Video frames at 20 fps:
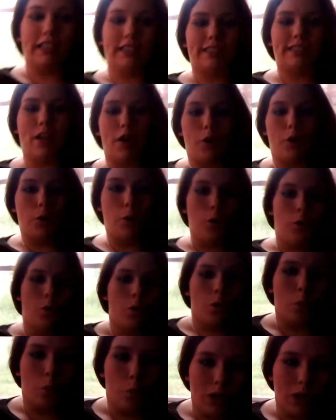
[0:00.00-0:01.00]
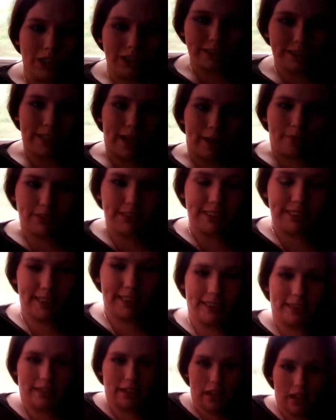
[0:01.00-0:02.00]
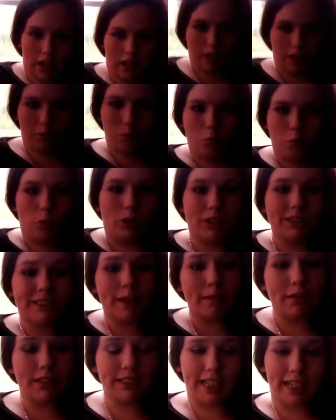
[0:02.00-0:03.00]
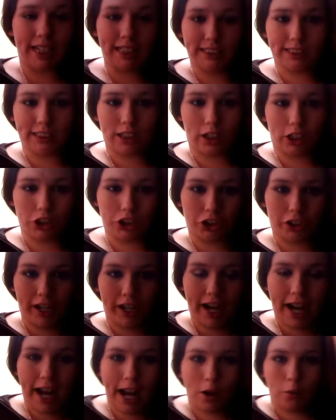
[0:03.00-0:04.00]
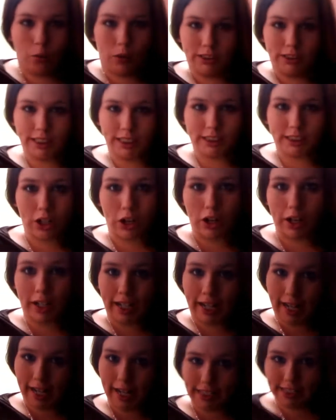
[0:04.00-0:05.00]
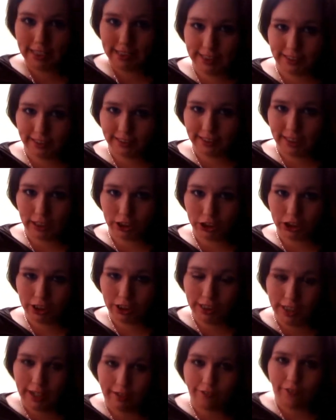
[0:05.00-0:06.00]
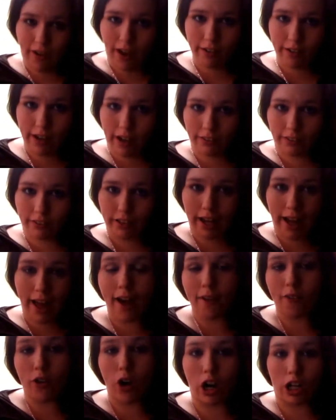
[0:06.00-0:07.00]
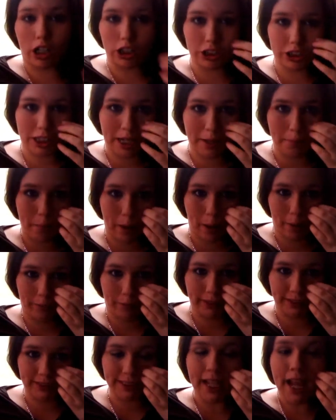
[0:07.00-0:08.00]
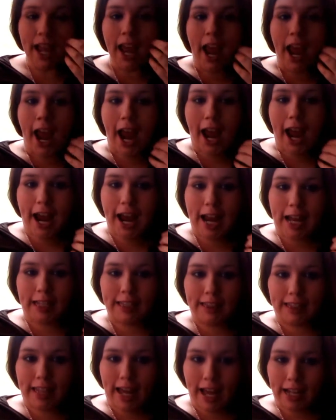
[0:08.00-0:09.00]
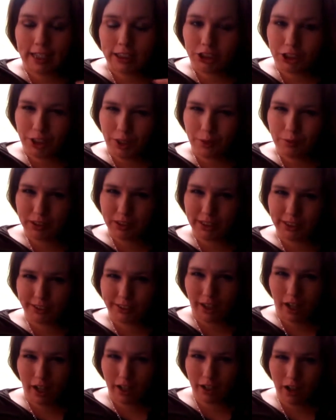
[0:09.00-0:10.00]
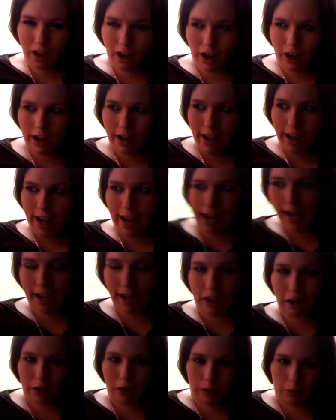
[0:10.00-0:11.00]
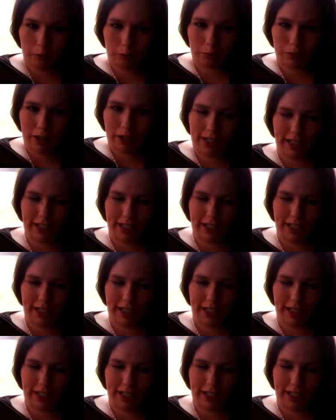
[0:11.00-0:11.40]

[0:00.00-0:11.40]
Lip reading: So once I was in surgery, and once I started getting the C-section, they found out that I have a heart-shaped pelvis, and that she was stuck on a like